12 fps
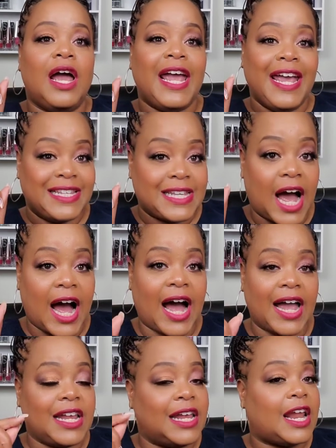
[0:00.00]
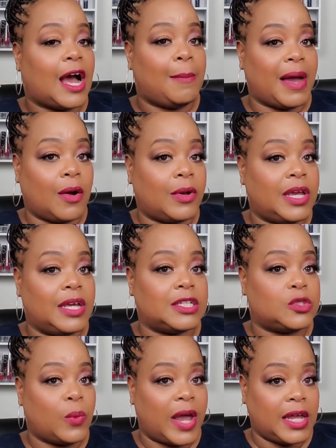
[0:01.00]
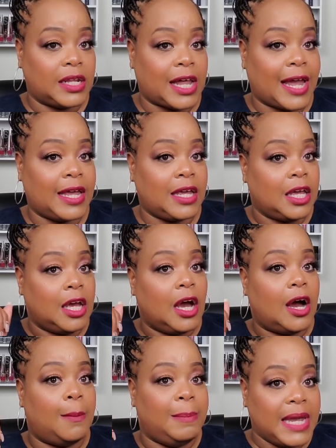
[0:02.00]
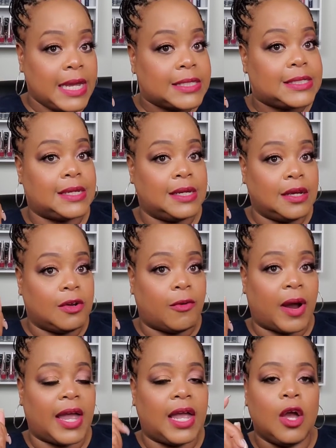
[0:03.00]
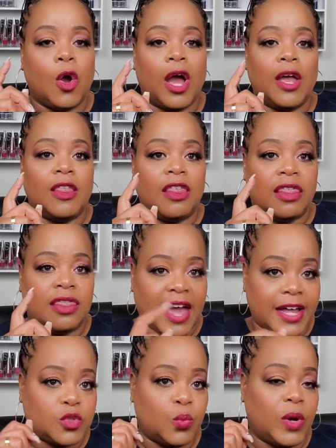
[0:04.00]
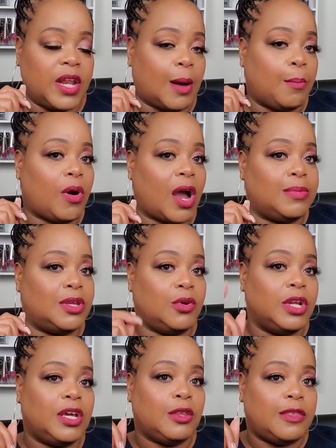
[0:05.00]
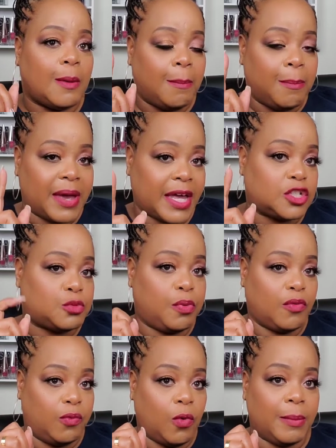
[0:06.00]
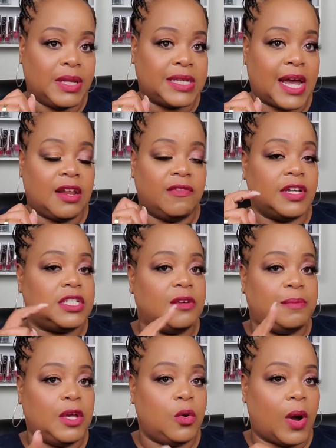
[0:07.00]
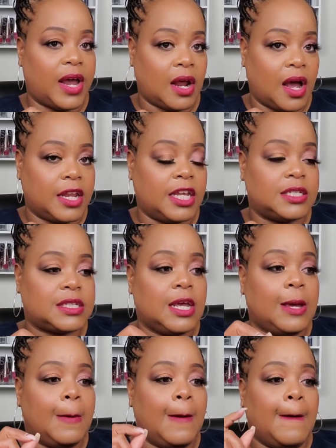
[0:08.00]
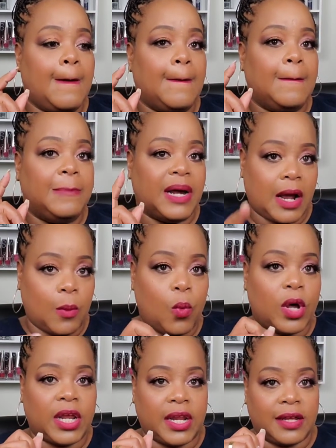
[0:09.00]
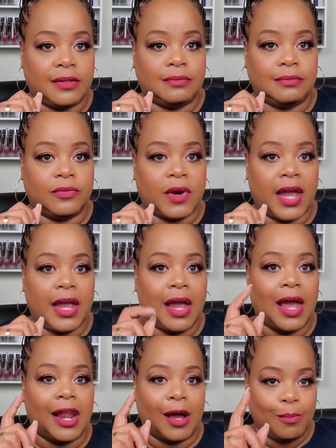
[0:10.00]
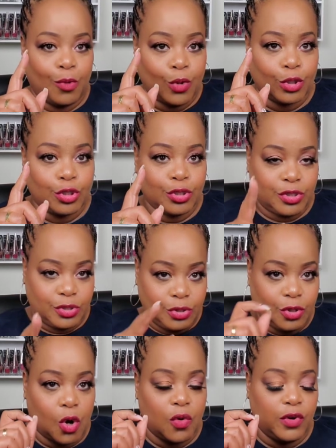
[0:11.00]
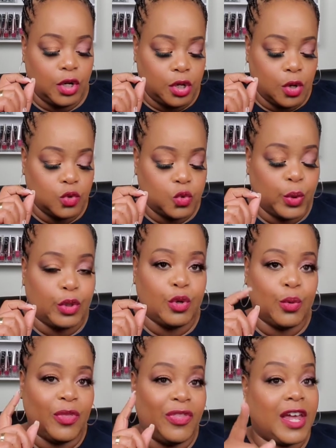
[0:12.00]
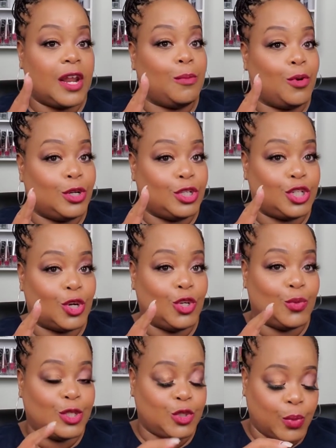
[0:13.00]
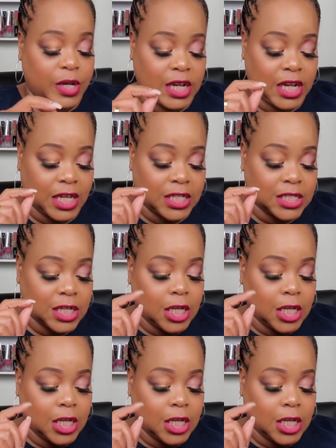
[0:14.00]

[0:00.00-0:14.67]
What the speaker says: it's hot and I'm out here sweating like a beast, right? That's when I'm probably going the best performance out of it, to be quite honest. But I wanted it, right? And I'm going to go over the notes with you, and then I'm going to show you which one it is.